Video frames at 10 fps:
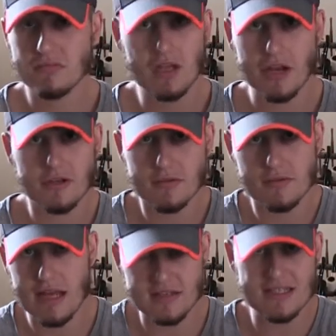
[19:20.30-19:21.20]
London,
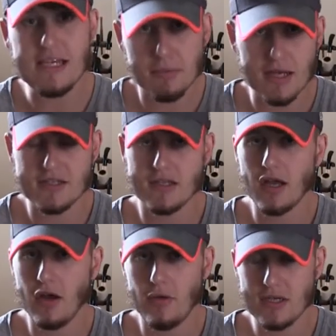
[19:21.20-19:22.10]
that's the place to
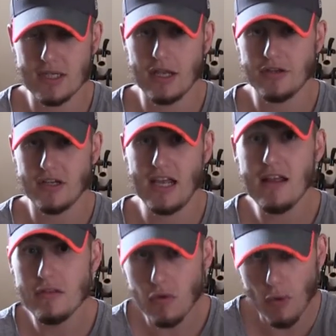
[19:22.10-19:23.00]
go. Is London. In the